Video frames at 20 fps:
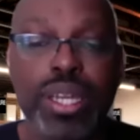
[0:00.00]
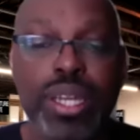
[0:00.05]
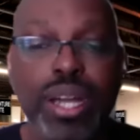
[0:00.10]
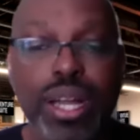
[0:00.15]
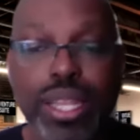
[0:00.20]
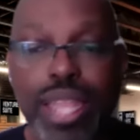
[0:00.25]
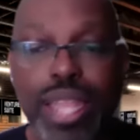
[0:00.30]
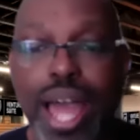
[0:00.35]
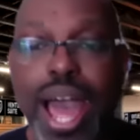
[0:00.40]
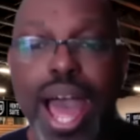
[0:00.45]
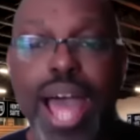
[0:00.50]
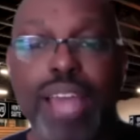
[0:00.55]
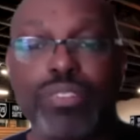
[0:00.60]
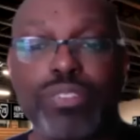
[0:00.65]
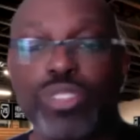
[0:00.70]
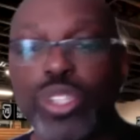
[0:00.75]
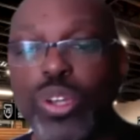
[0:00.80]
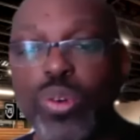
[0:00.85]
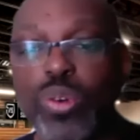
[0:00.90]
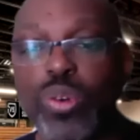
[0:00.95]
alive?
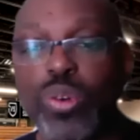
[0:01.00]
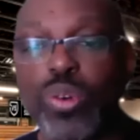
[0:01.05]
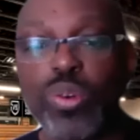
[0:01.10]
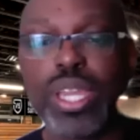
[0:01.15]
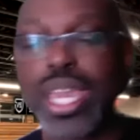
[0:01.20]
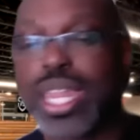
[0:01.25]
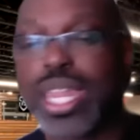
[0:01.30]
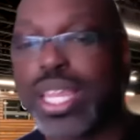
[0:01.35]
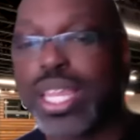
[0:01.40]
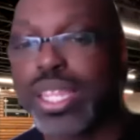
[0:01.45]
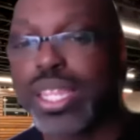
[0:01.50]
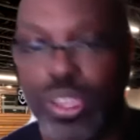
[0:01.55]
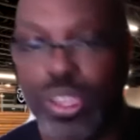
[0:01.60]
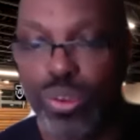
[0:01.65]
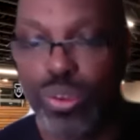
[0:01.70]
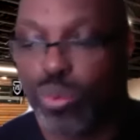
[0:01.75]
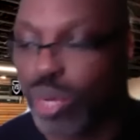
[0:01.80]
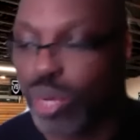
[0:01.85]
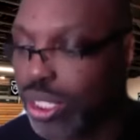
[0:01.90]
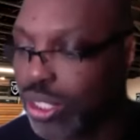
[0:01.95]
So anything
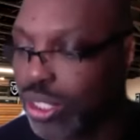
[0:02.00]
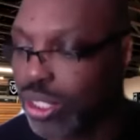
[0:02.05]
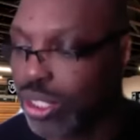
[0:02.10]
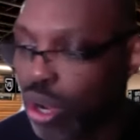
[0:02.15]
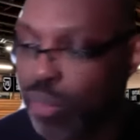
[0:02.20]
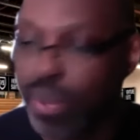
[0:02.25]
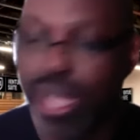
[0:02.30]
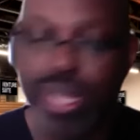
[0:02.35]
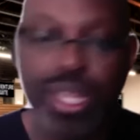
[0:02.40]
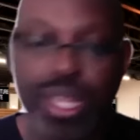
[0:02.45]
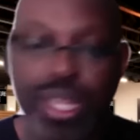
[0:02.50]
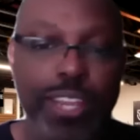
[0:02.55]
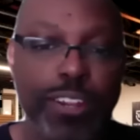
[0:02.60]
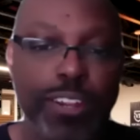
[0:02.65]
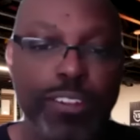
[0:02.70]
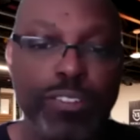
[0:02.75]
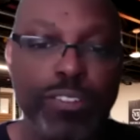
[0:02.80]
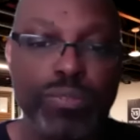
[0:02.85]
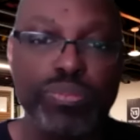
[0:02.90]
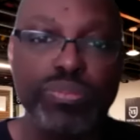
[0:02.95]
you want to talk about there?